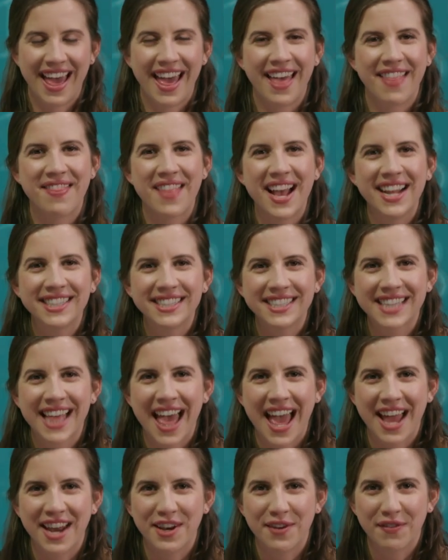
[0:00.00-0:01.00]
And that's
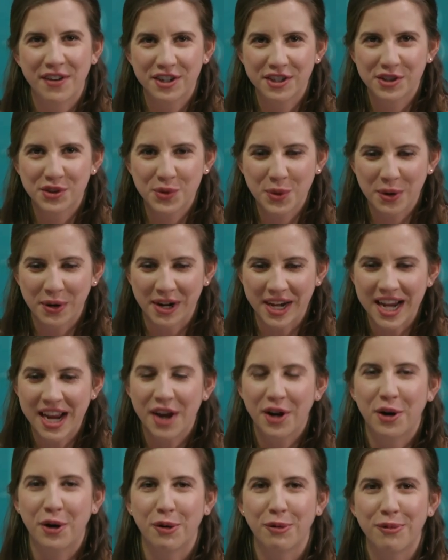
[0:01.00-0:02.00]
the end of our story,
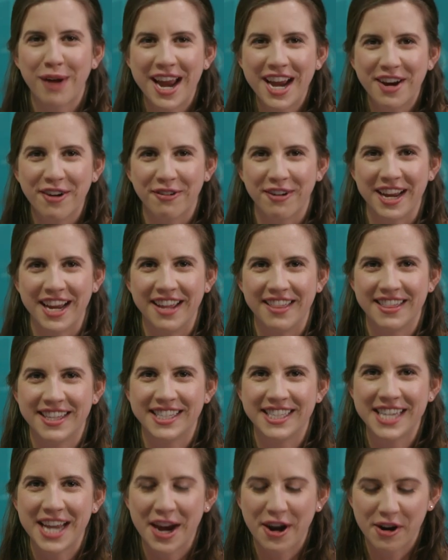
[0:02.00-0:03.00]
Gregory the
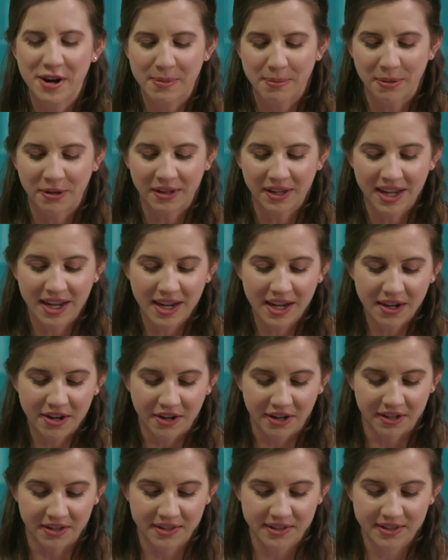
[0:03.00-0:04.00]
Terrible
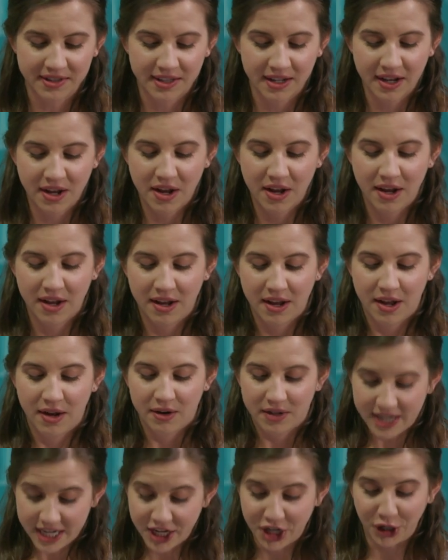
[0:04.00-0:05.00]
Eaters.
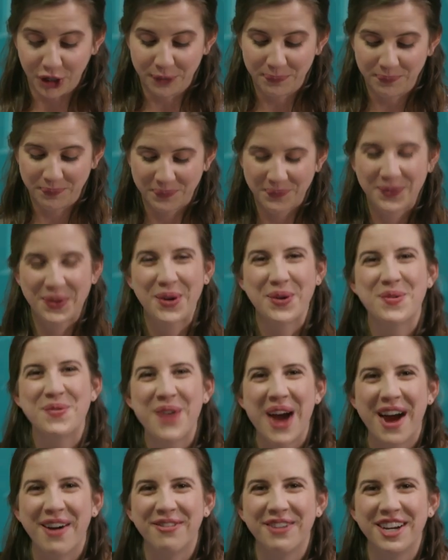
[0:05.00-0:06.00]
Eater.
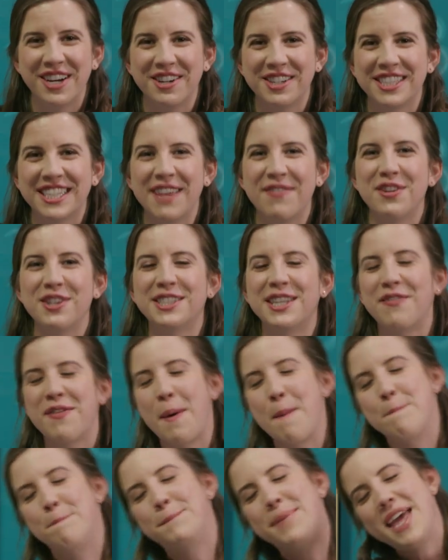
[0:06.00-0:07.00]
Wow, readers, give yourself
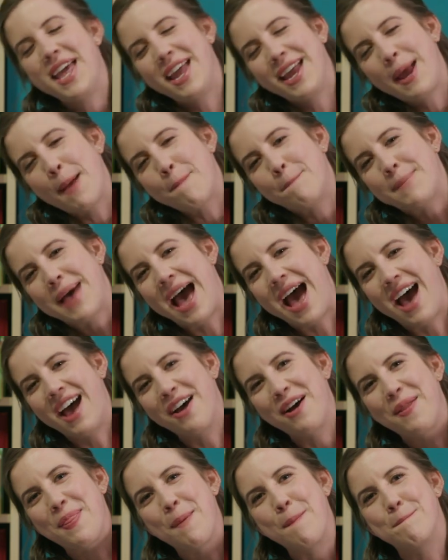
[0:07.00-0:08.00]
a big pat
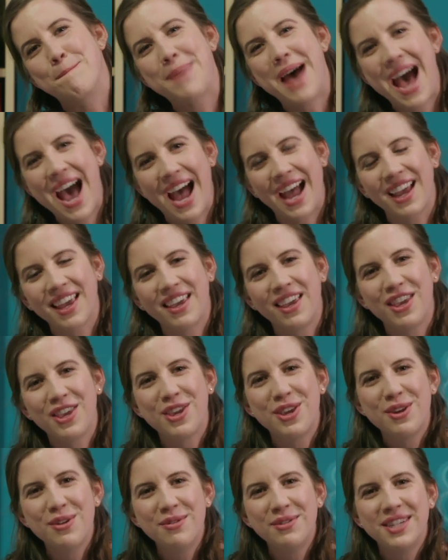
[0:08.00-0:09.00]
on the back.
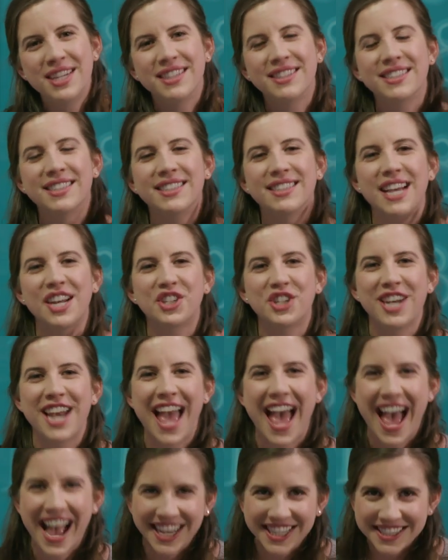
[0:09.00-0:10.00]
You did such an
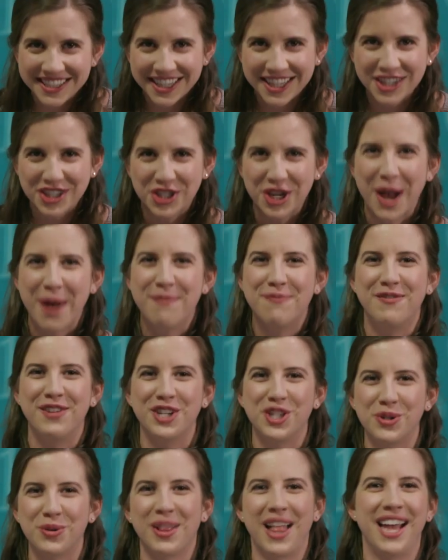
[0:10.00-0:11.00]
excellent job
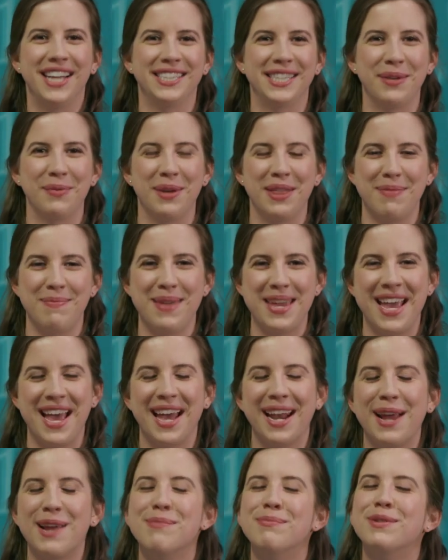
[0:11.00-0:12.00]
visualizing with me,
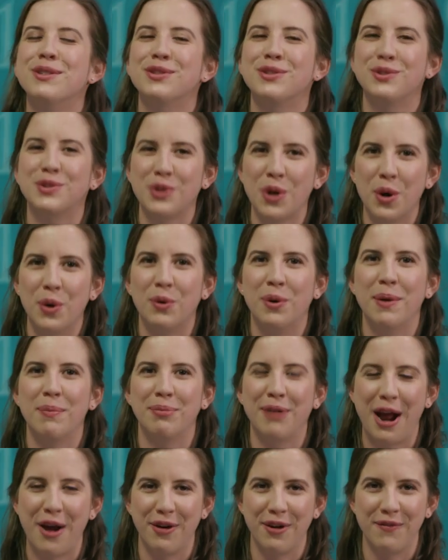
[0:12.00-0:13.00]
and I'm so
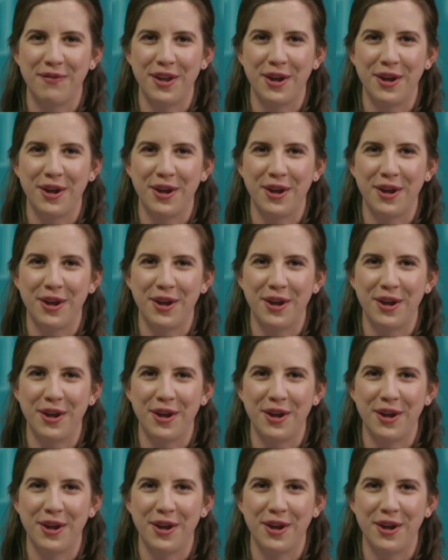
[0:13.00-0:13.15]
proud of